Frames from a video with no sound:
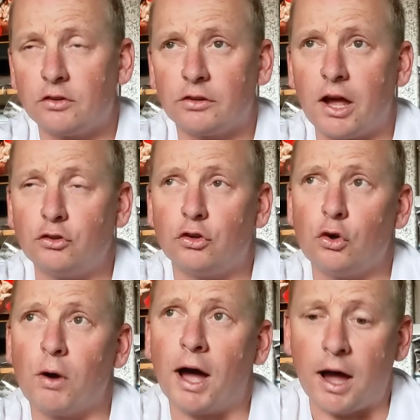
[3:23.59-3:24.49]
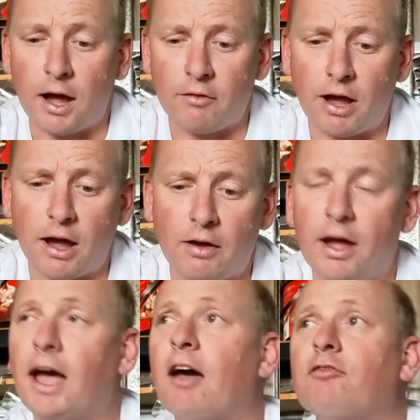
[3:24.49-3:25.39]
So those who
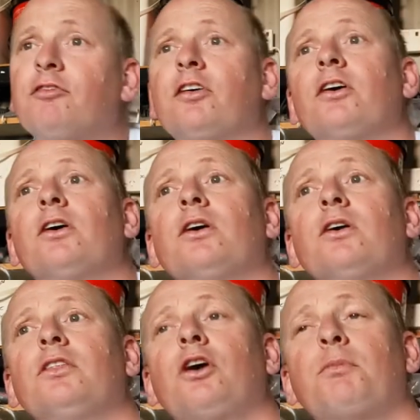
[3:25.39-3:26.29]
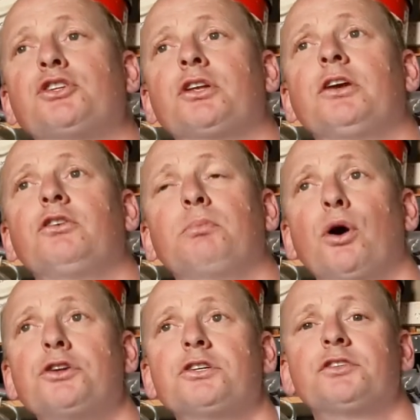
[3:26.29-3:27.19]
have the opportunity to
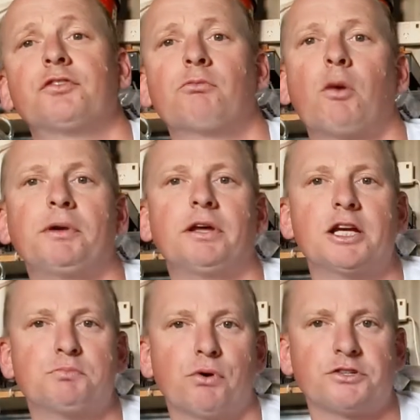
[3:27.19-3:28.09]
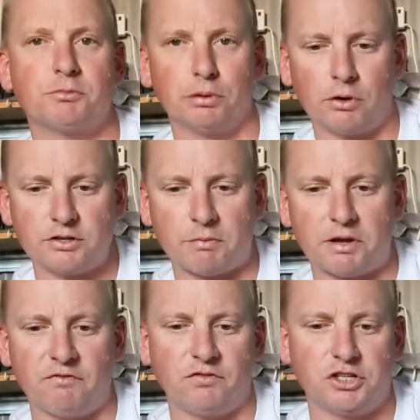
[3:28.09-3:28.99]
purchase from Hoppy Days Brewing Supplies
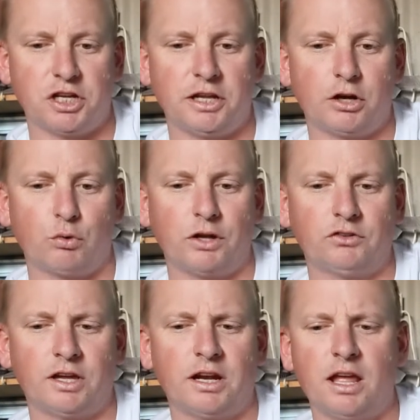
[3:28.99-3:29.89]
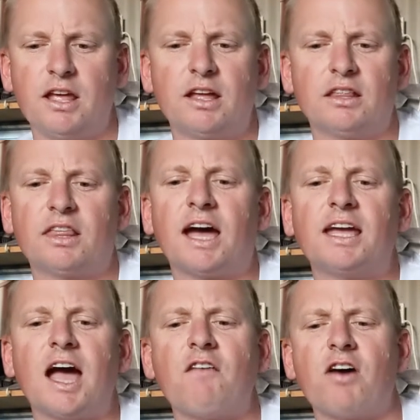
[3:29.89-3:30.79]
up in Virginia, Queensland,
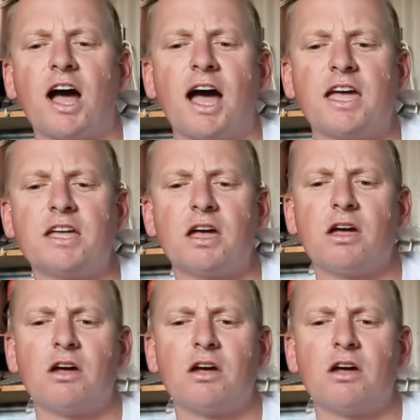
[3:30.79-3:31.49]
they have a